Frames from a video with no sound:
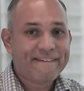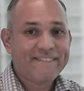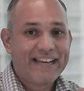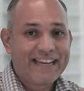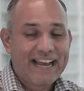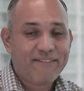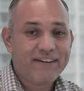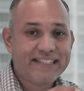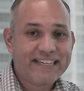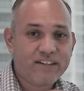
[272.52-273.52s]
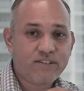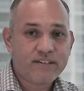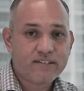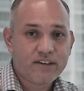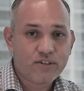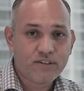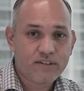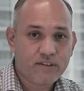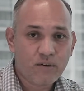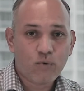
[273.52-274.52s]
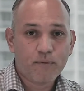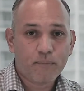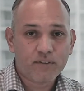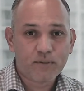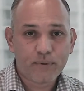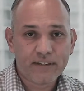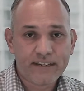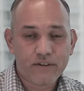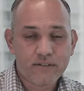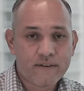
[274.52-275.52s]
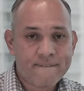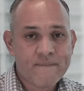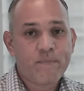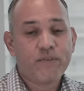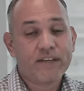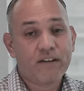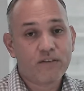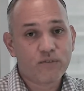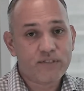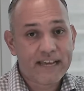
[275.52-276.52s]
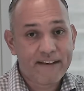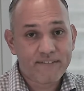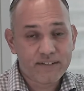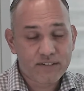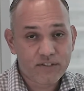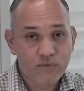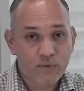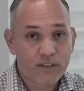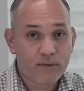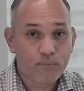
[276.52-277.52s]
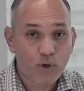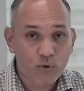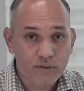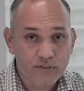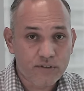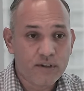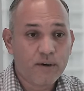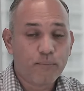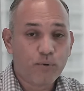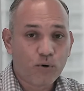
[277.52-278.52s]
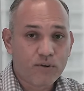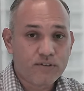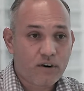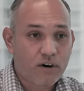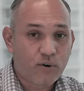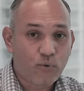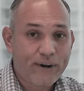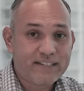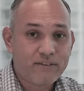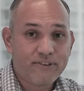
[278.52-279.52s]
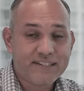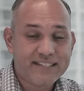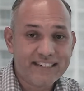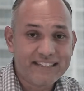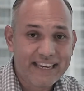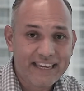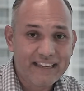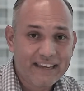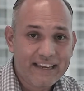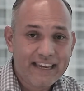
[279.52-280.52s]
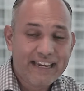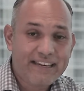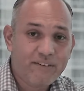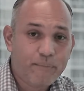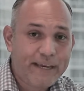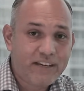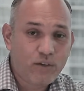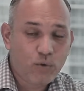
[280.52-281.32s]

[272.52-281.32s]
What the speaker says: I can have an intelligent discussion with multiple lenders. You can also have a discussion with other brokers. Brokers are great to facilitate and even make